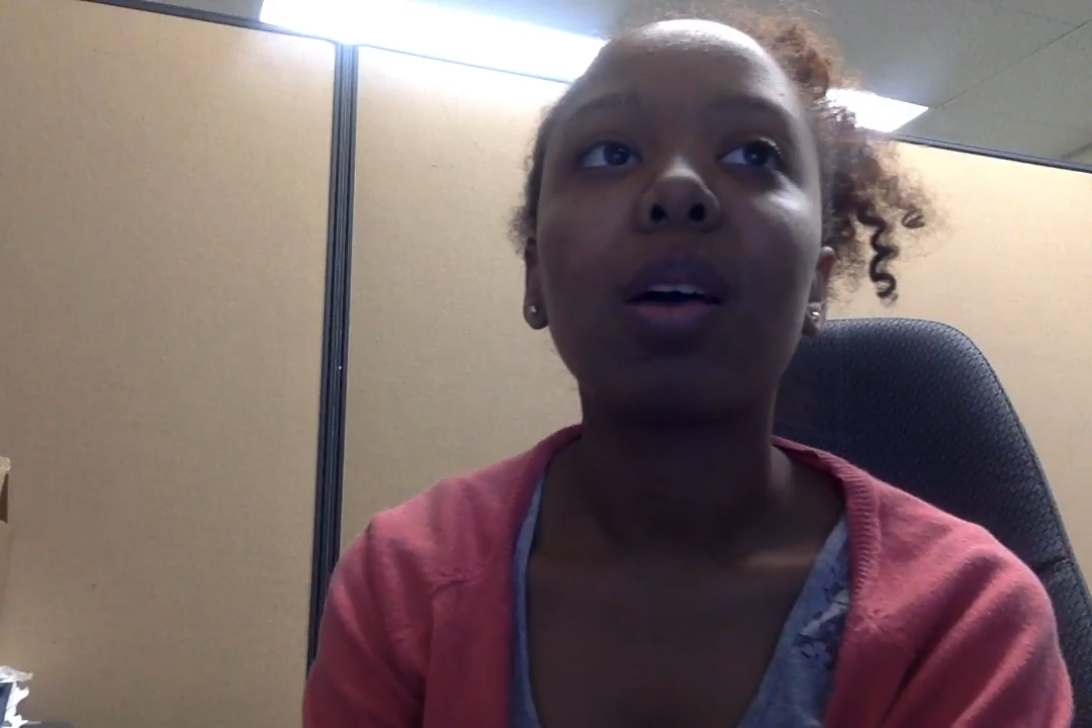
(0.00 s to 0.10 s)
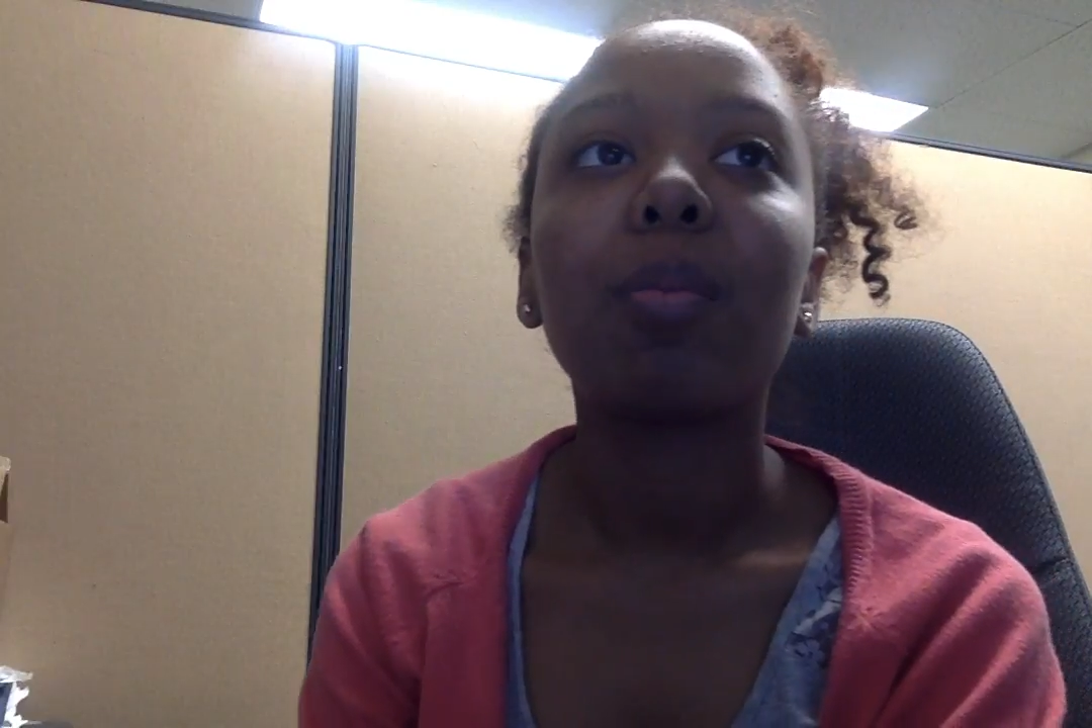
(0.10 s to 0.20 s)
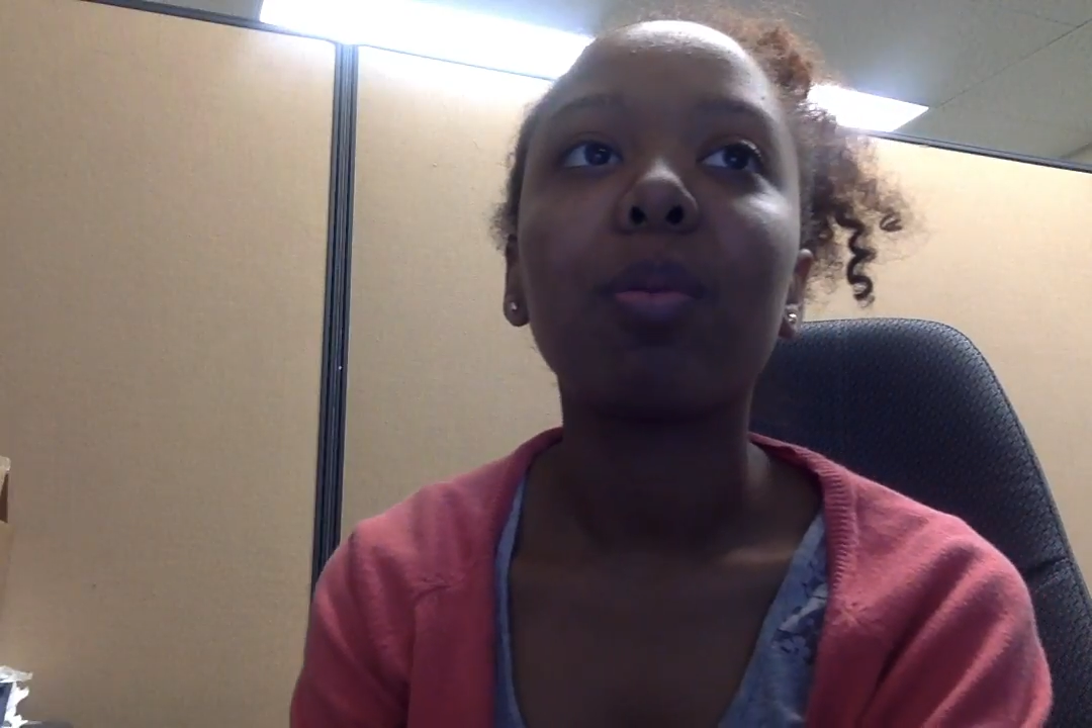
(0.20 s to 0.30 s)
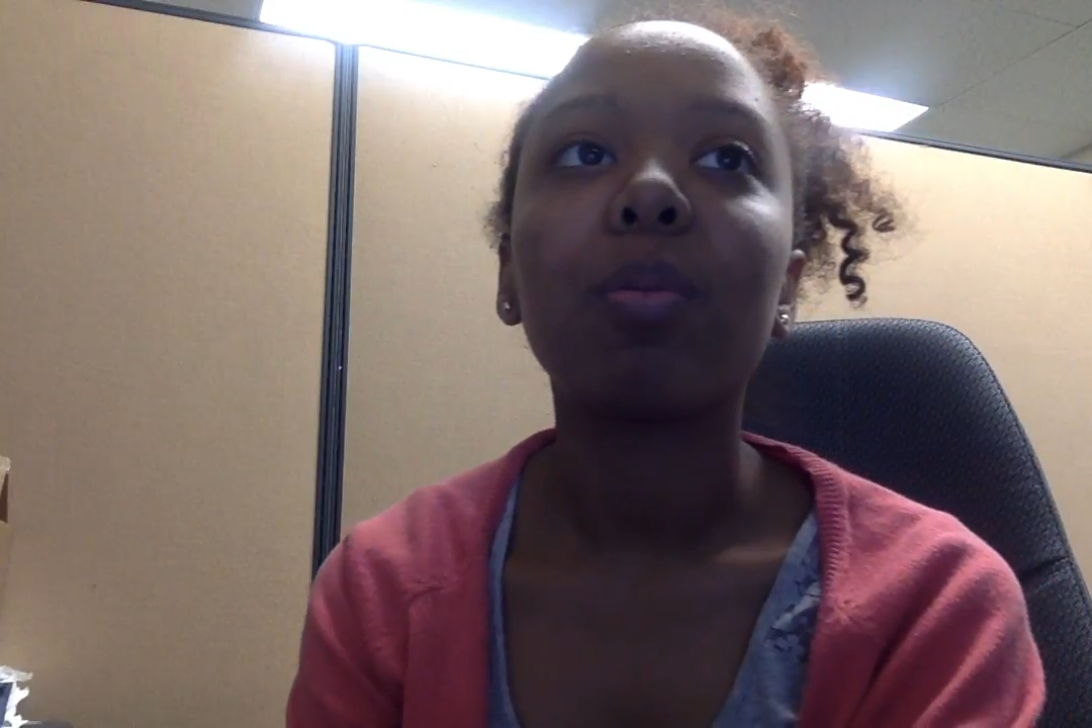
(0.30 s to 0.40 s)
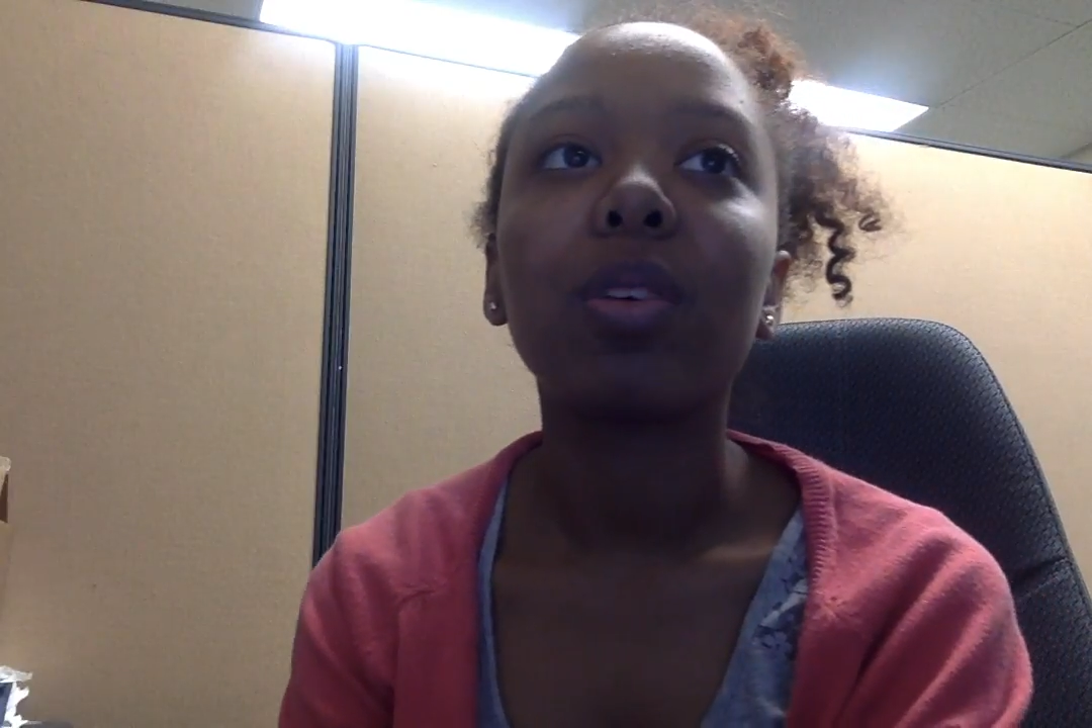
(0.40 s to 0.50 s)
how
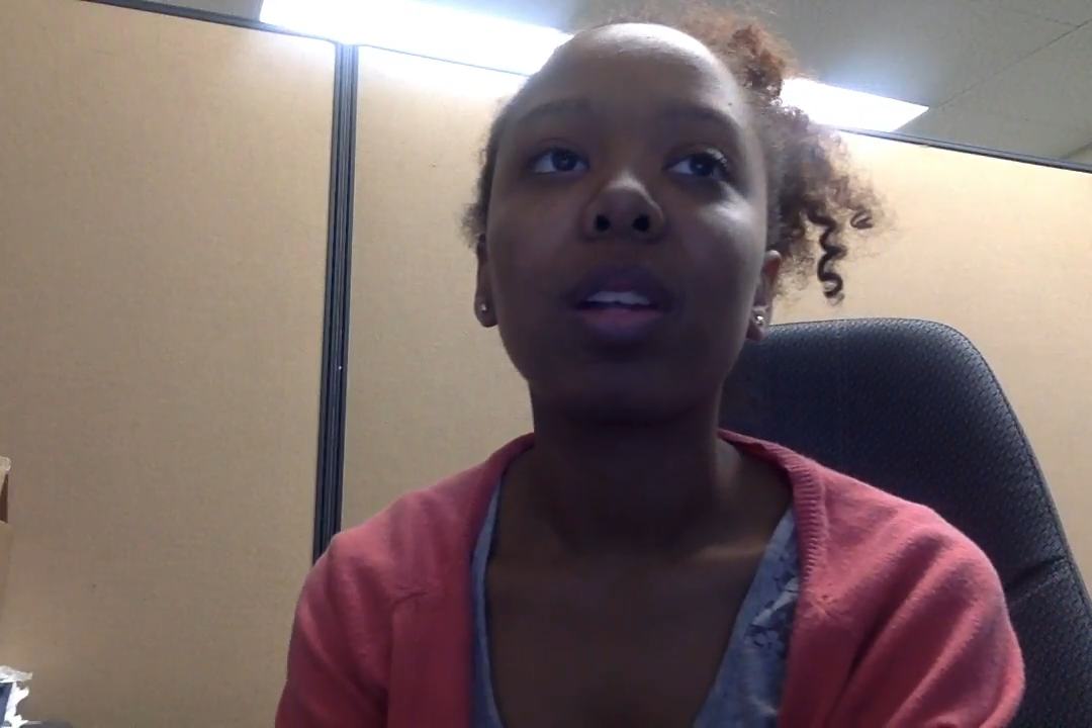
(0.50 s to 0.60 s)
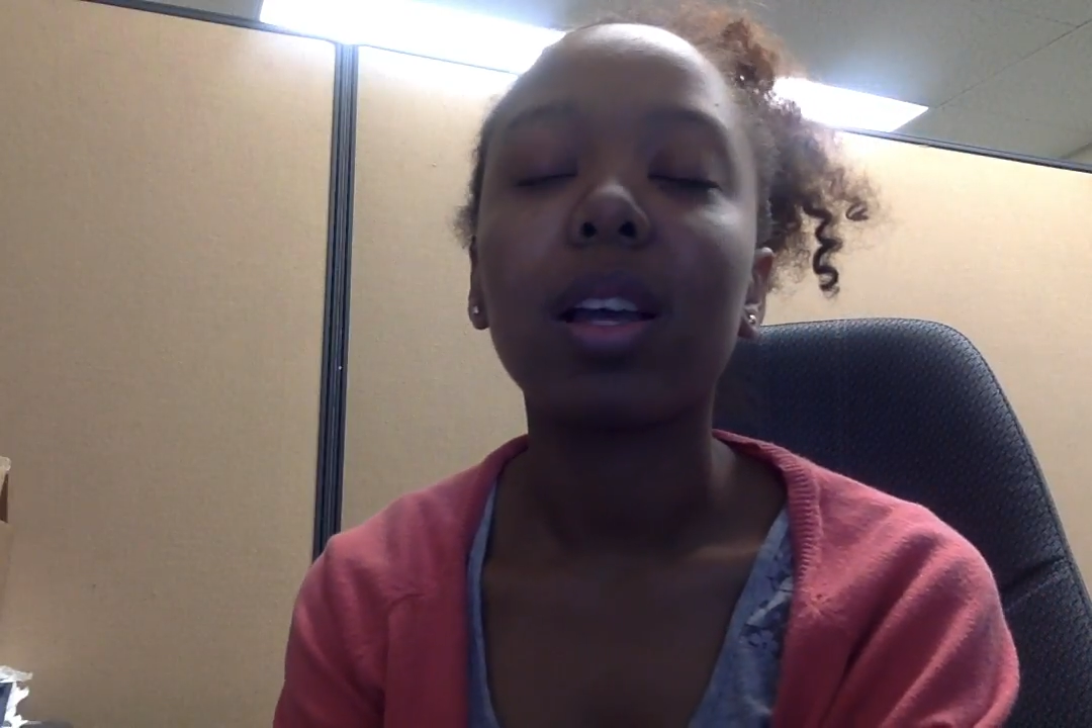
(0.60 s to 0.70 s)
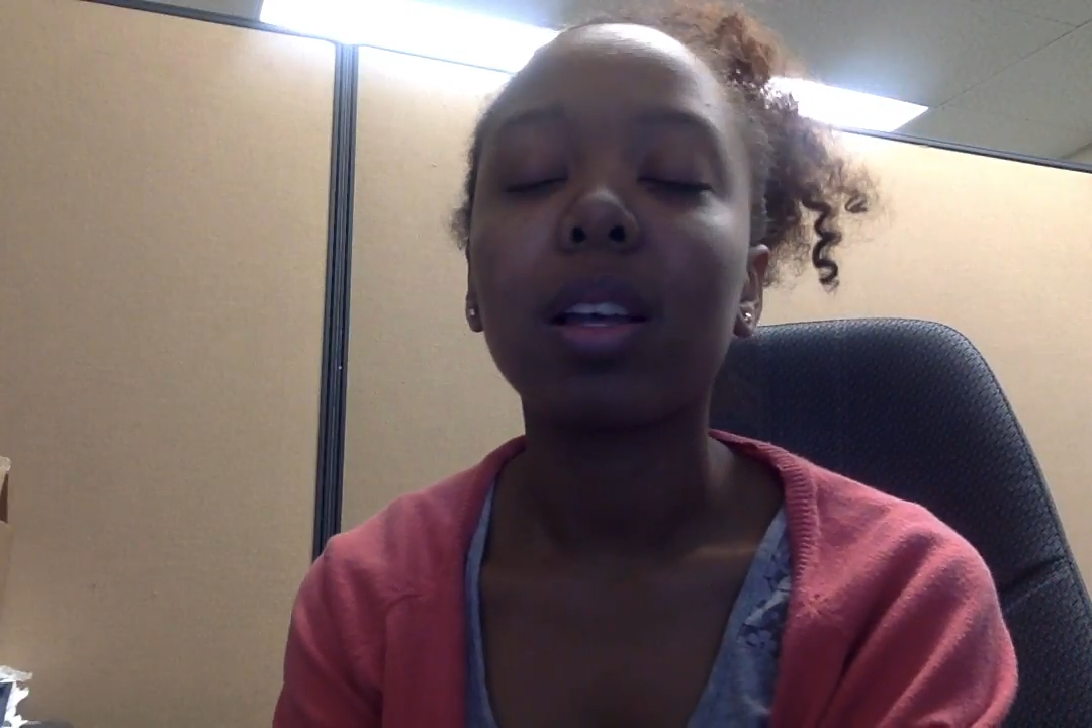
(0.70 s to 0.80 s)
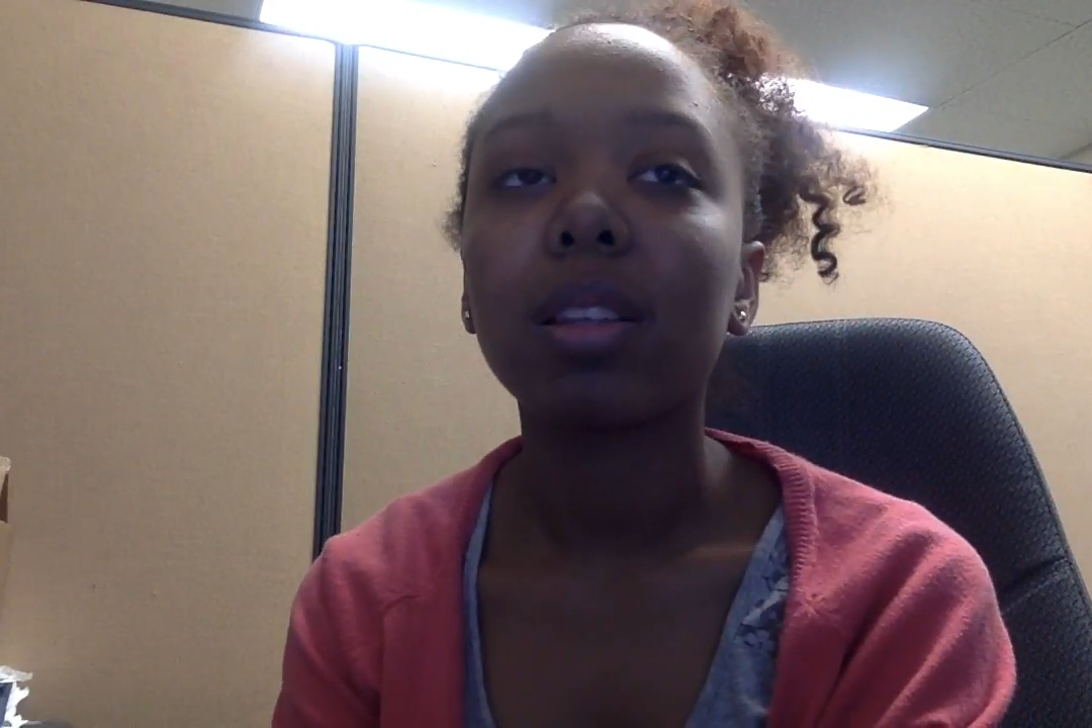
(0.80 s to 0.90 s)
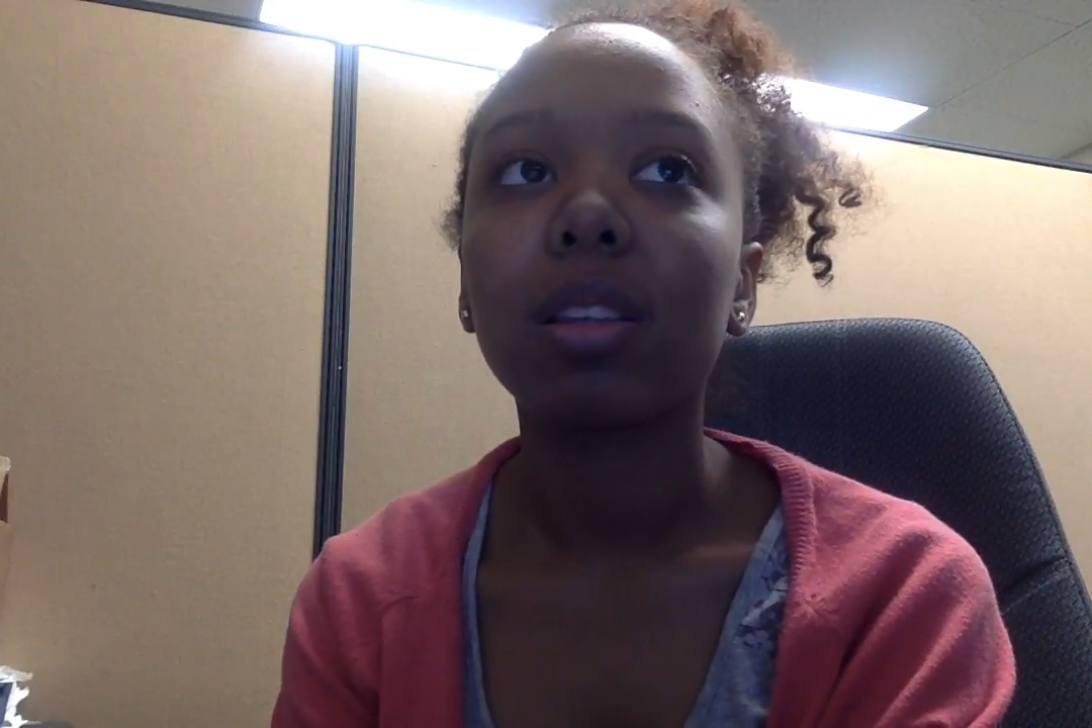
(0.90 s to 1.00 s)
people attack